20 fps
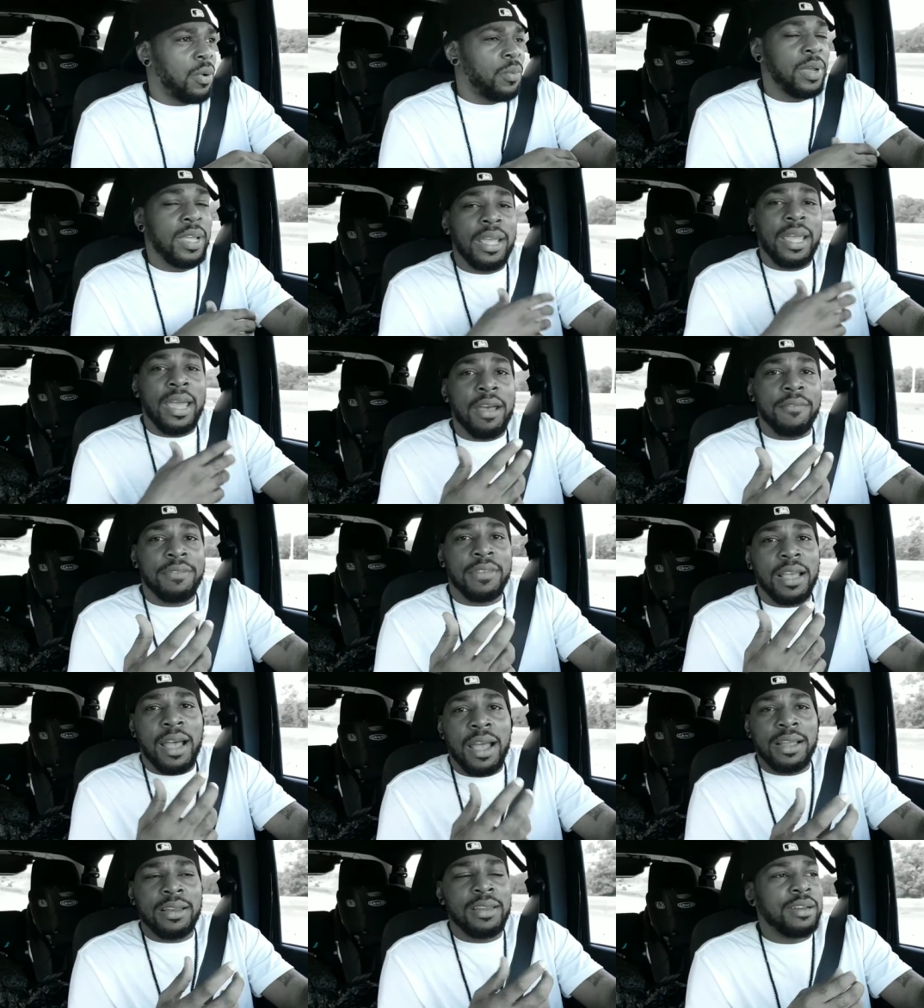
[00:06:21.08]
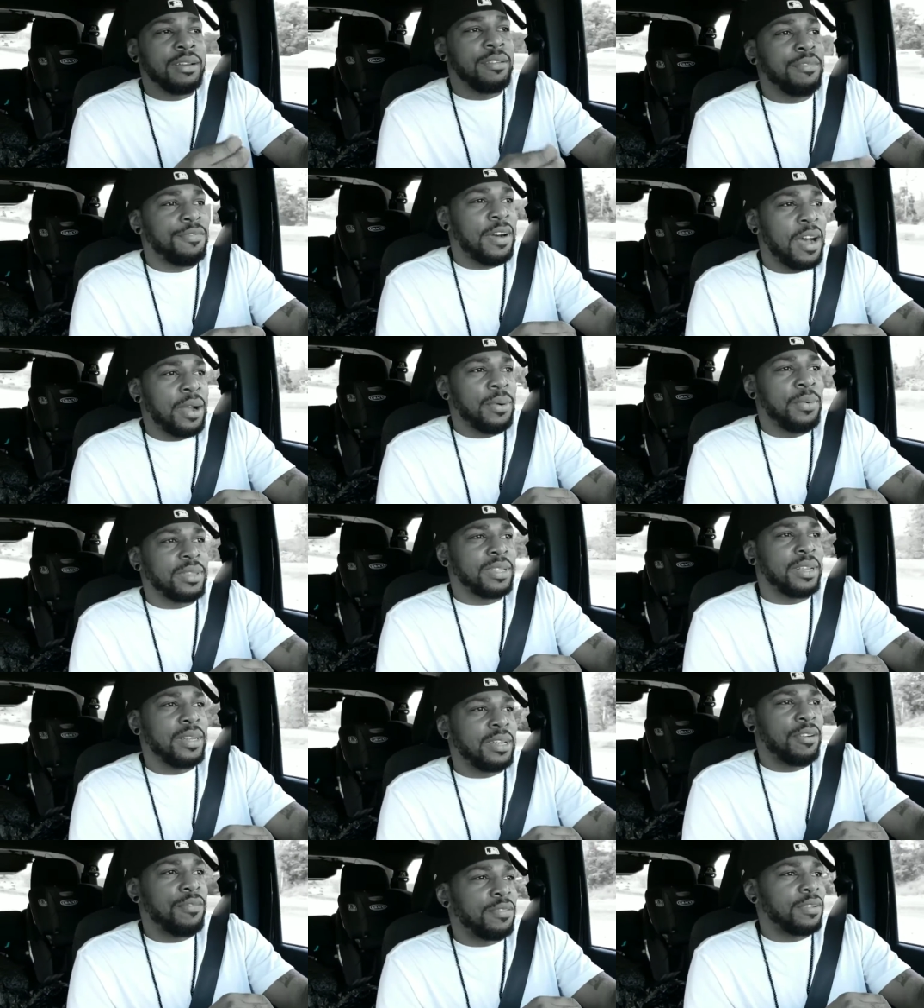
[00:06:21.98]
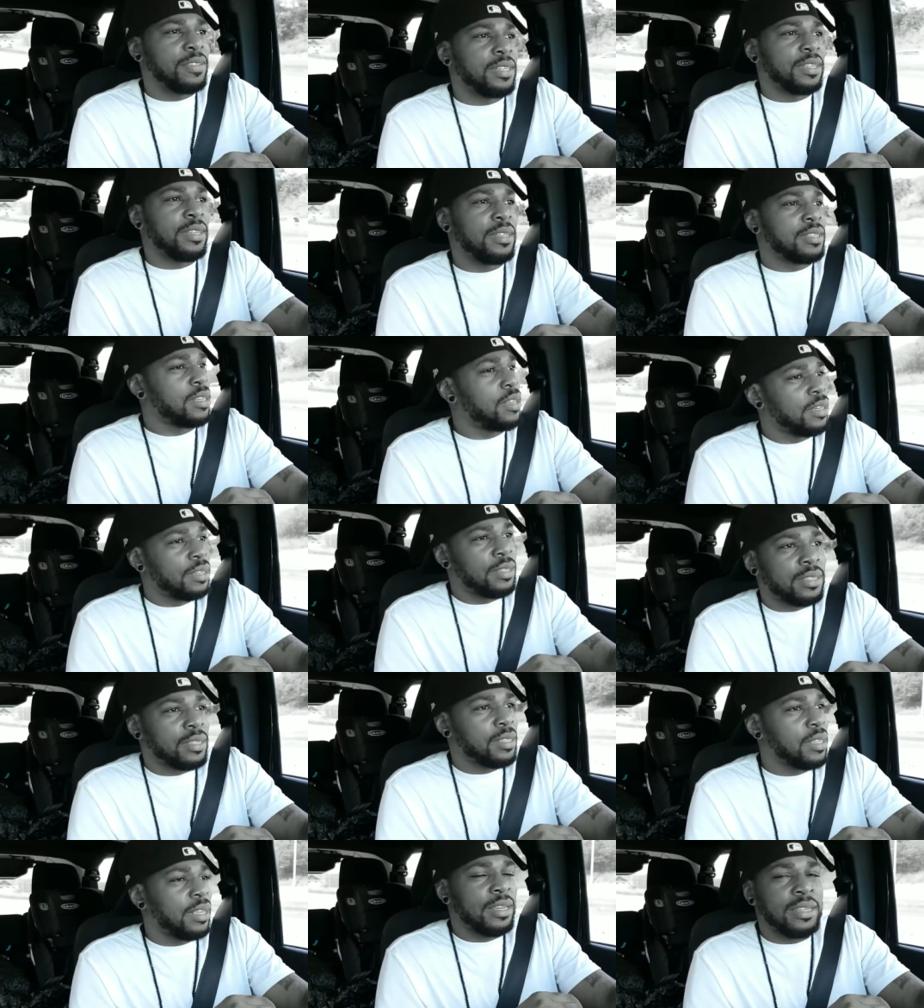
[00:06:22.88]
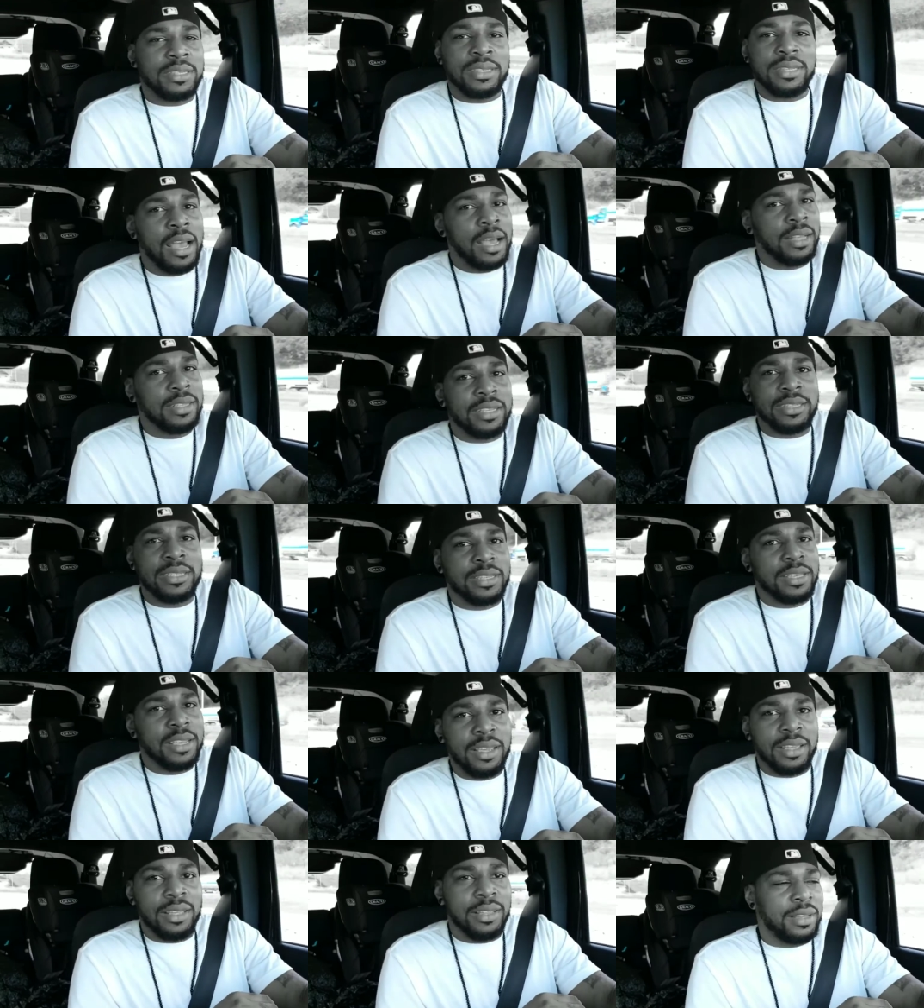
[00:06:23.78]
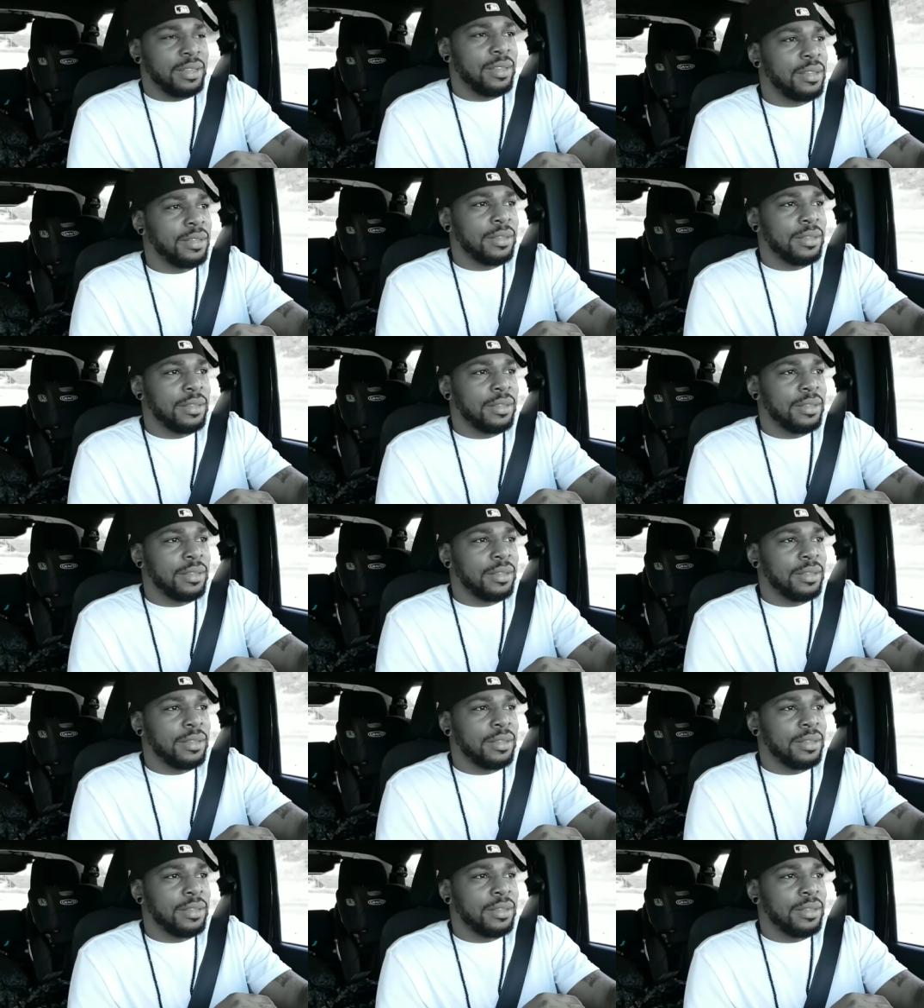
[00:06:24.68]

We have to identify what the difference is, because it's not the skin.